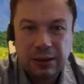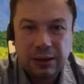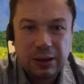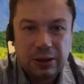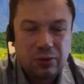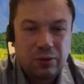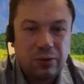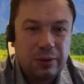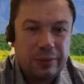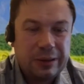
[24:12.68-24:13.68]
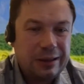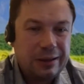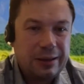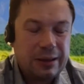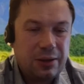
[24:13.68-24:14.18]
correcting
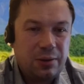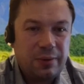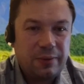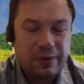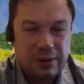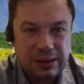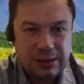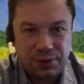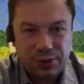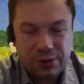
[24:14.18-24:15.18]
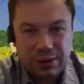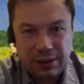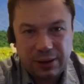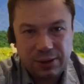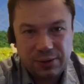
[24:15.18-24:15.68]
profiles and
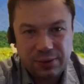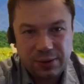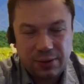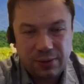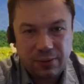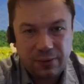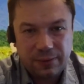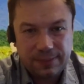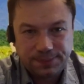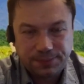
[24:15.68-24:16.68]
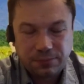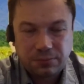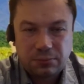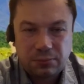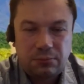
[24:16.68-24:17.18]
SALs, then we
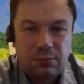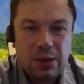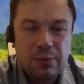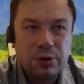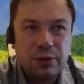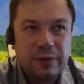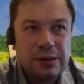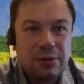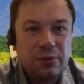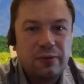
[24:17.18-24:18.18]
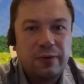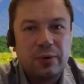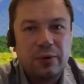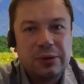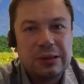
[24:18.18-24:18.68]
can save a
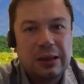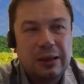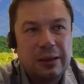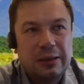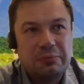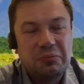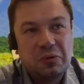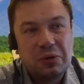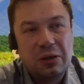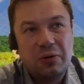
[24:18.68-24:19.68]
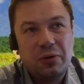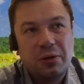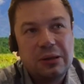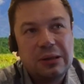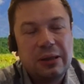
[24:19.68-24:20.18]
fantastic number of
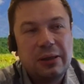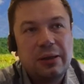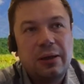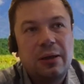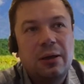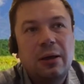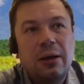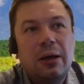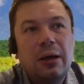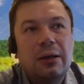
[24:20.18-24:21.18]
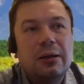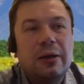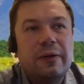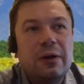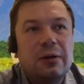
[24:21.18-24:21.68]
servers.
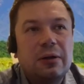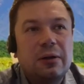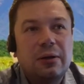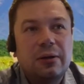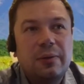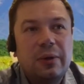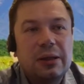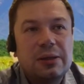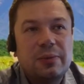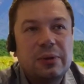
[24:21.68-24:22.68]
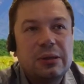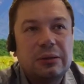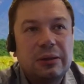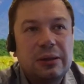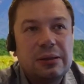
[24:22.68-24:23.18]
Then they can be
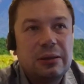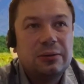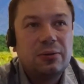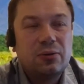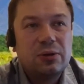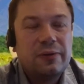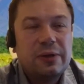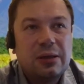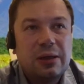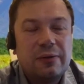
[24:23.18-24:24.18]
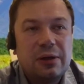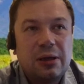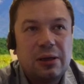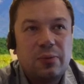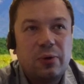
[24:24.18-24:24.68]
this issue.